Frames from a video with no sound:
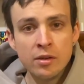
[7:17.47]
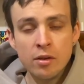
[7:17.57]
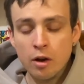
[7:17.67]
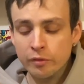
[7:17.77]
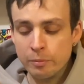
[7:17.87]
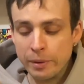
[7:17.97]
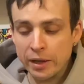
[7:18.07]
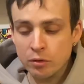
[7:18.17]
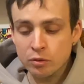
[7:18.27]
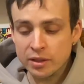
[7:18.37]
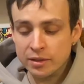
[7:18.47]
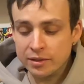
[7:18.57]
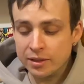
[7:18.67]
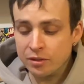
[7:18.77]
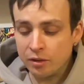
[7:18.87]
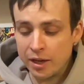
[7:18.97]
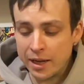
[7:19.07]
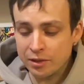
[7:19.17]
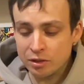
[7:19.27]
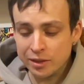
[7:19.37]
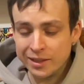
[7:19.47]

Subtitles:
of the battles and did not actually